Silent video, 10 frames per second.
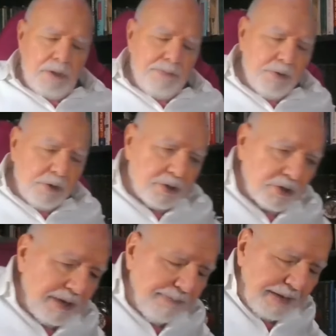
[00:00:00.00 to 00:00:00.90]
the
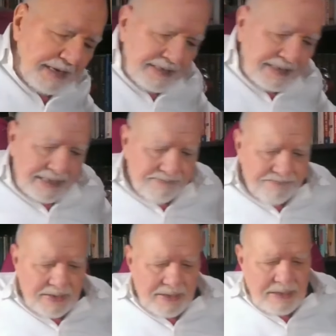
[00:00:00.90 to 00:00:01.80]
monetary base,
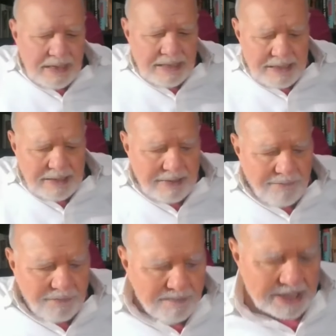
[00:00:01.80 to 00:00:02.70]
and there are
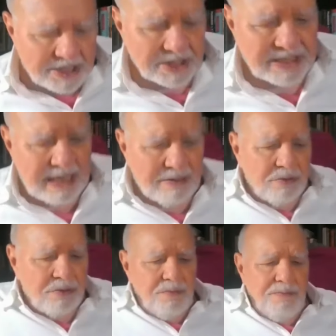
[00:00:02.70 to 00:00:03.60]
different measures how
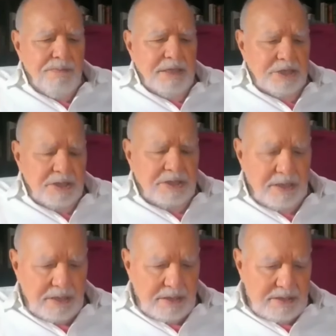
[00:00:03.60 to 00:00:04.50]
to measure
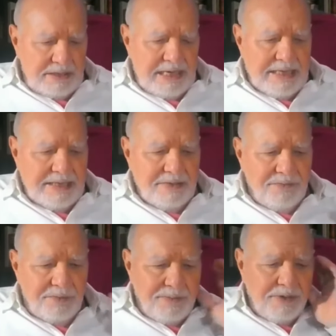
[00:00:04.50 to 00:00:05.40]
the size
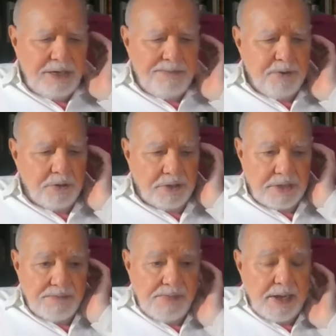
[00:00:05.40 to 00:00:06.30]
of the money
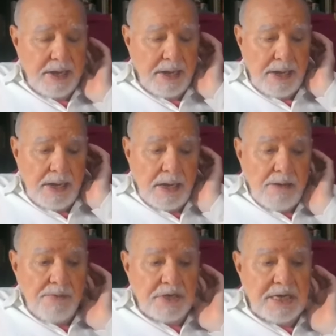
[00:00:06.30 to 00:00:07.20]
pot.
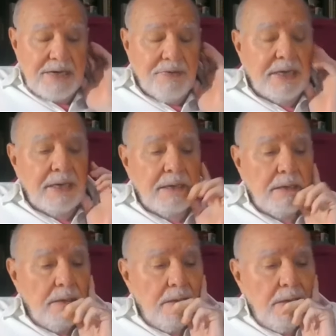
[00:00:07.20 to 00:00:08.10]
But anyway,
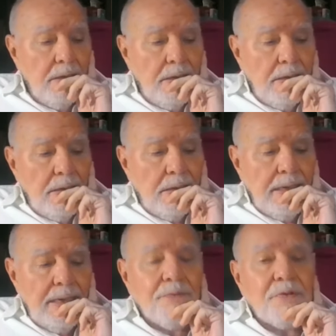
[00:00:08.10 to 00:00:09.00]

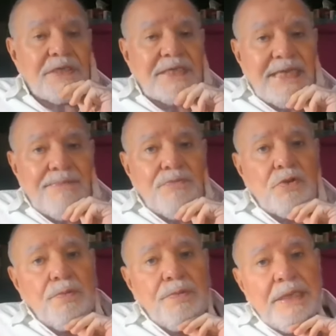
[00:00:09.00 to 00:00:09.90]
it would seem
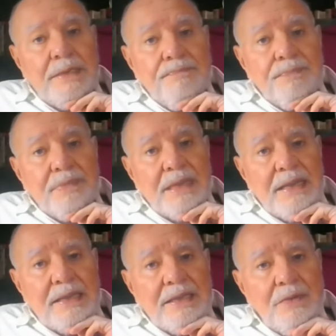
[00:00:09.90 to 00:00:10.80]
to me
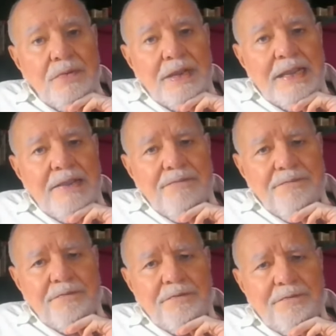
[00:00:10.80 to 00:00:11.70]
that the
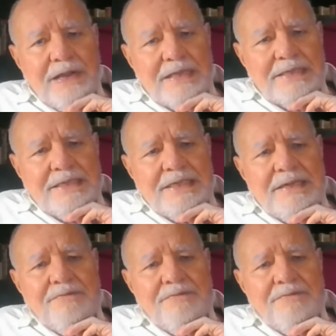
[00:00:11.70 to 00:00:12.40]
wave of asset